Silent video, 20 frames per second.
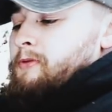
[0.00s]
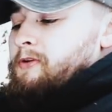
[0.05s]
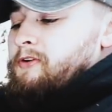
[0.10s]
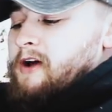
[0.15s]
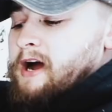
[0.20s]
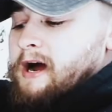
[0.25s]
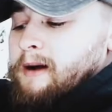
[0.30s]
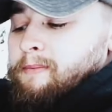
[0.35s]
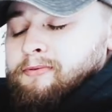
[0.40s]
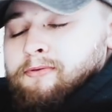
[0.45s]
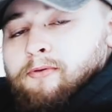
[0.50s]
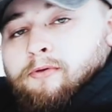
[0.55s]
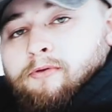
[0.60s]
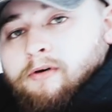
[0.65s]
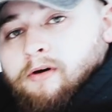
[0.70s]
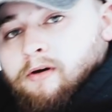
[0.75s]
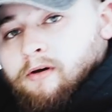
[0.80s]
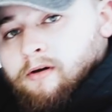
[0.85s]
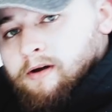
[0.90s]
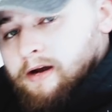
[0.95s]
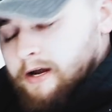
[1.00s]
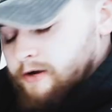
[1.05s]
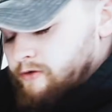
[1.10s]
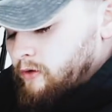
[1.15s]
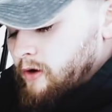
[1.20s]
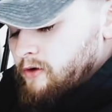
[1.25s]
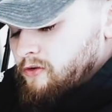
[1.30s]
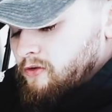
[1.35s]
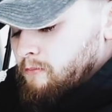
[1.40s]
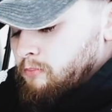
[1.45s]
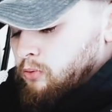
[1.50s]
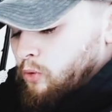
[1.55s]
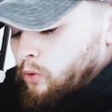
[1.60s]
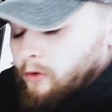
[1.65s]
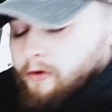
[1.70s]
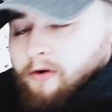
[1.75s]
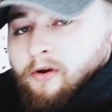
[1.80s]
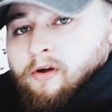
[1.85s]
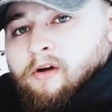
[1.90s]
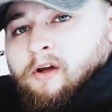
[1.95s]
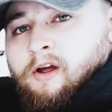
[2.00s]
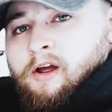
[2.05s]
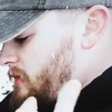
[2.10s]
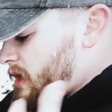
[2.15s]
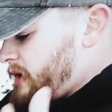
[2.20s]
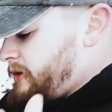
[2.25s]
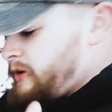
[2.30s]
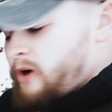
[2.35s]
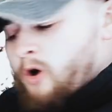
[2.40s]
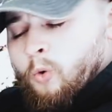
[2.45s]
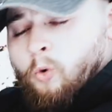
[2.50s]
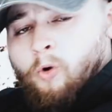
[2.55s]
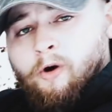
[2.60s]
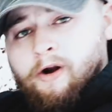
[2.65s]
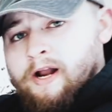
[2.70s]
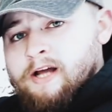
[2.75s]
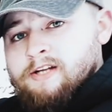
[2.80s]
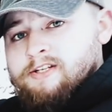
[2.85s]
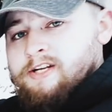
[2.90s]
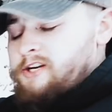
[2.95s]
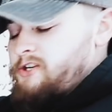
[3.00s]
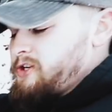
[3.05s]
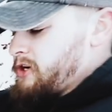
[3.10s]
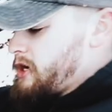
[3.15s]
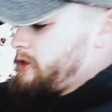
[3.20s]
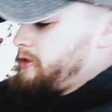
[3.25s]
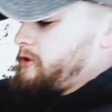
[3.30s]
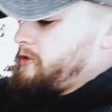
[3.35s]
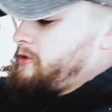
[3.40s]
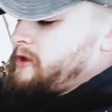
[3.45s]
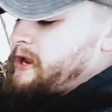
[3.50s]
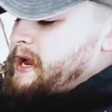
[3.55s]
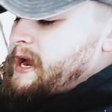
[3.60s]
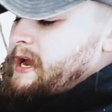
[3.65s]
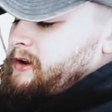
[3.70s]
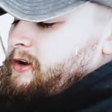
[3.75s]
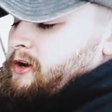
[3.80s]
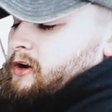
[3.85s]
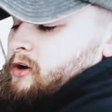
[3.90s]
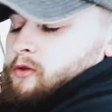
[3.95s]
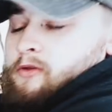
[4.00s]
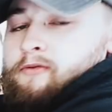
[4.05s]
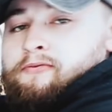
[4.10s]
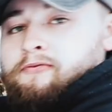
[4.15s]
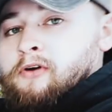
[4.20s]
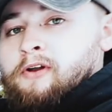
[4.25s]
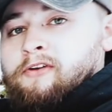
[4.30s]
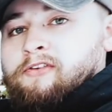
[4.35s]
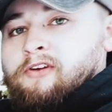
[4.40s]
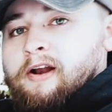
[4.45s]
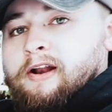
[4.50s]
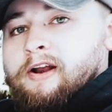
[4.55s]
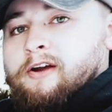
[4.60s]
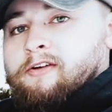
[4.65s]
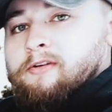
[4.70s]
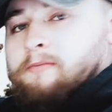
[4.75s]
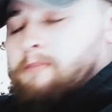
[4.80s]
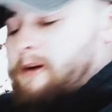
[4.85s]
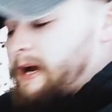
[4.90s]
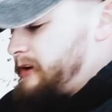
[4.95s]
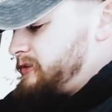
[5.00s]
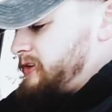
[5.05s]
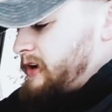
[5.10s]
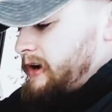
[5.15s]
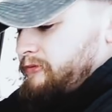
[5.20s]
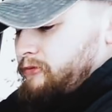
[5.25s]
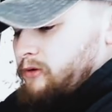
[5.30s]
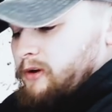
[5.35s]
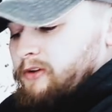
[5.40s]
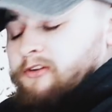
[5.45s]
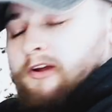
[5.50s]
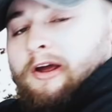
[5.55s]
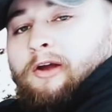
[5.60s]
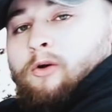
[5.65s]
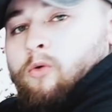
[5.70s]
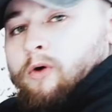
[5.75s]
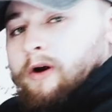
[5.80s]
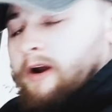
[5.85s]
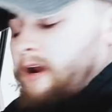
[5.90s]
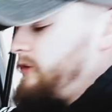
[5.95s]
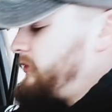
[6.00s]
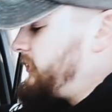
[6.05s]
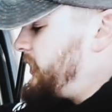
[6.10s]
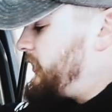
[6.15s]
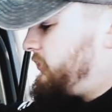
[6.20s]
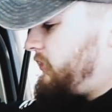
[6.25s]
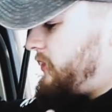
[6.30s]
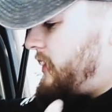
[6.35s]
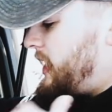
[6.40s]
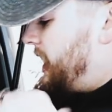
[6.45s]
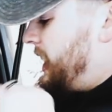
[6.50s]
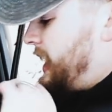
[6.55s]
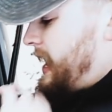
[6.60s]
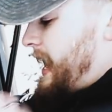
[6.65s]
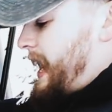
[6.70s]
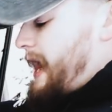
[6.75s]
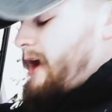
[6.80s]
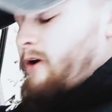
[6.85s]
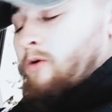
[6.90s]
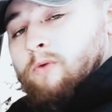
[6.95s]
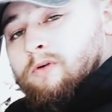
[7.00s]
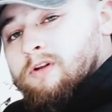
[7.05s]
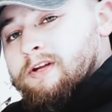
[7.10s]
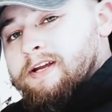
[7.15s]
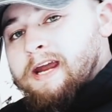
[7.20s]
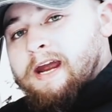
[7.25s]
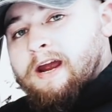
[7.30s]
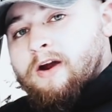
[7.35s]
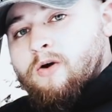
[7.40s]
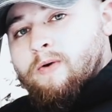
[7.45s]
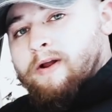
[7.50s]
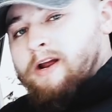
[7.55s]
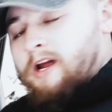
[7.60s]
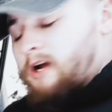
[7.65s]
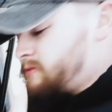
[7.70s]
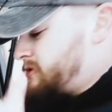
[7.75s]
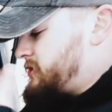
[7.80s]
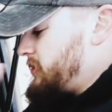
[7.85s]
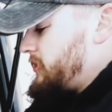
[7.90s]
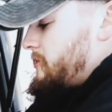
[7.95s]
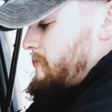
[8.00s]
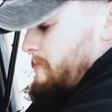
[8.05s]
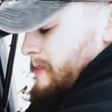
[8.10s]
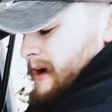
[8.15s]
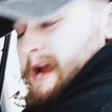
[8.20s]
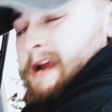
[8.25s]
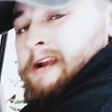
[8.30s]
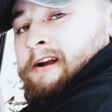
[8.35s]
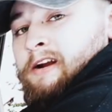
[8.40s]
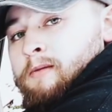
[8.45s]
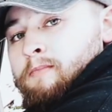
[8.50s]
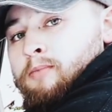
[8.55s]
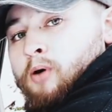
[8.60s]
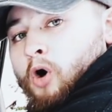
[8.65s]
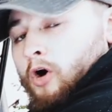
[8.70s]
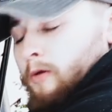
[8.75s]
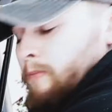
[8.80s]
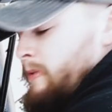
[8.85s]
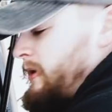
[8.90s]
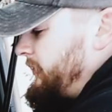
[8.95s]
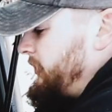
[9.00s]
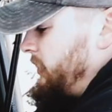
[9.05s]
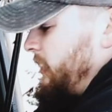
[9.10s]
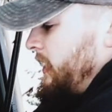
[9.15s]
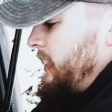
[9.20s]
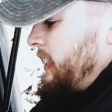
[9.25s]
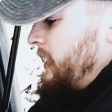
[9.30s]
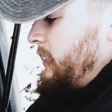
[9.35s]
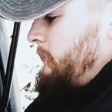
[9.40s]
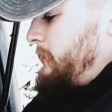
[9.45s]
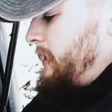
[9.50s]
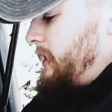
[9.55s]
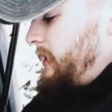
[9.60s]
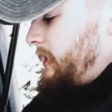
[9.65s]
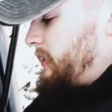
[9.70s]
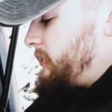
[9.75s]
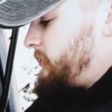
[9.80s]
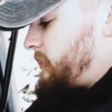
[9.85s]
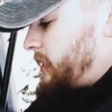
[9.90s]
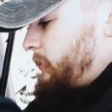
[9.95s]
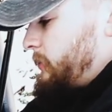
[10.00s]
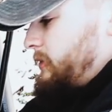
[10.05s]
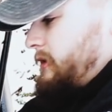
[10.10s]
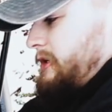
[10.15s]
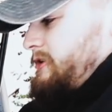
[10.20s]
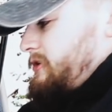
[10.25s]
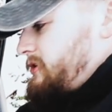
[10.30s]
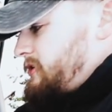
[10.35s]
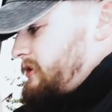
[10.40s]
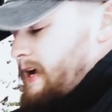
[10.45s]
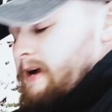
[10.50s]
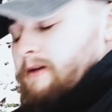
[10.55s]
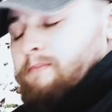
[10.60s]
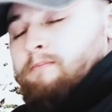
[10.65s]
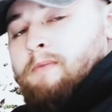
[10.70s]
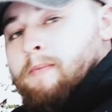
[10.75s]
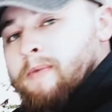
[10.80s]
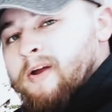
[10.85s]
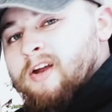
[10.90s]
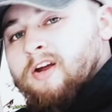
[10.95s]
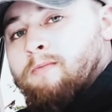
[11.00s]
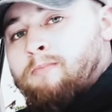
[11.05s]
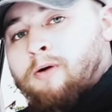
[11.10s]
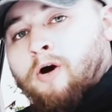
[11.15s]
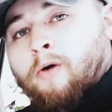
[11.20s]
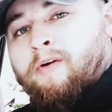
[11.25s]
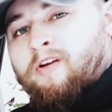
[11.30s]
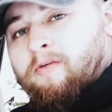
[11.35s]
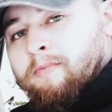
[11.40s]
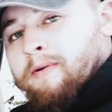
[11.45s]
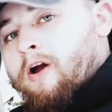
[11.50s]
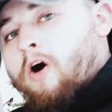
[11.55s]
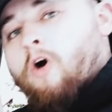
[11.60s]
the top through the hydration port. No organization other than that, none on the front side here. Some packs got front side organization. I don't really care when it comes to the main compartment, because I really just like my main compartment to be